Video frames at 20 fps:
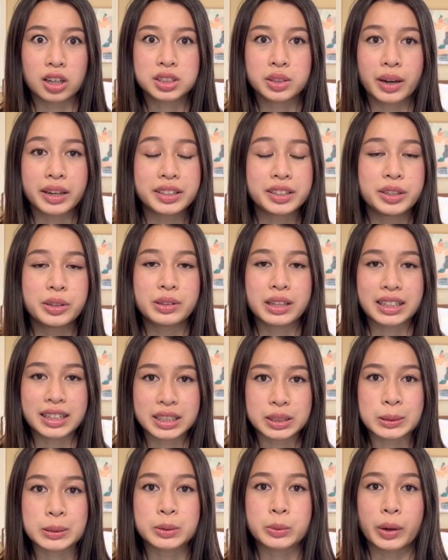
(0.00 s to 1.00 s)
So I knew that
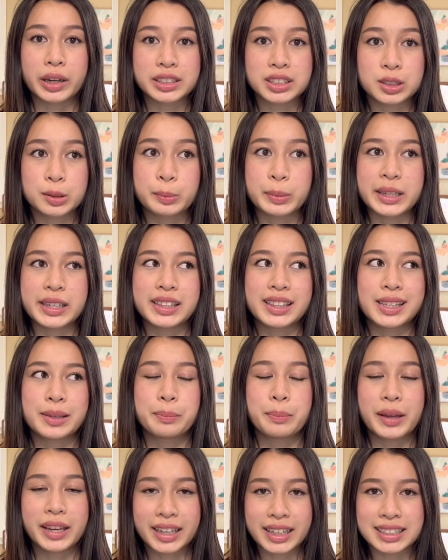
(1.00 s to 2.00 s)
this was going to be the
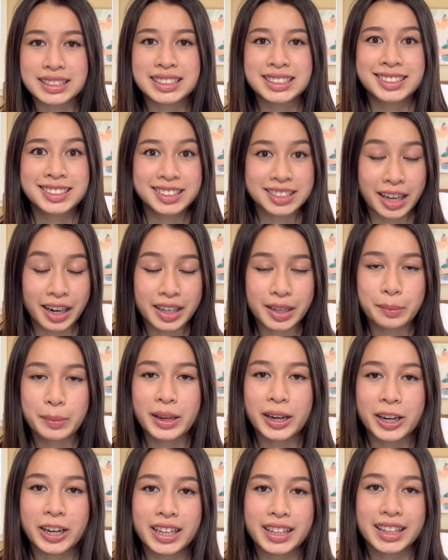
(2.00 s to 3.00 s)
biggest study
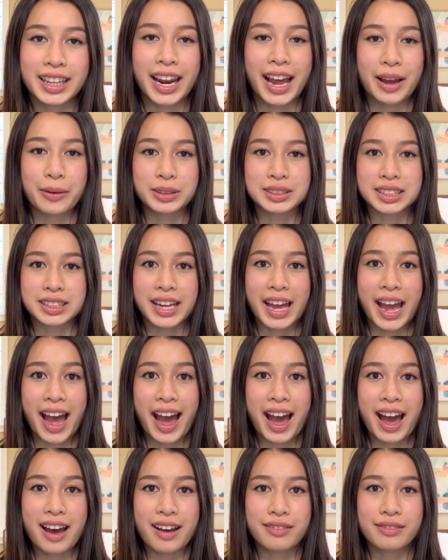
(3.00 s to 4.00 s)
period that I was gonna
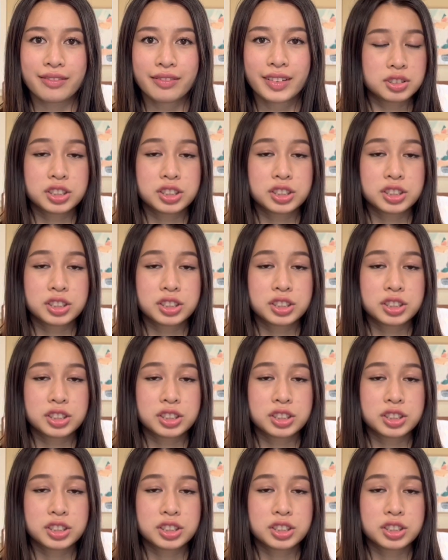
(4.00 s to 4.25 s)
have.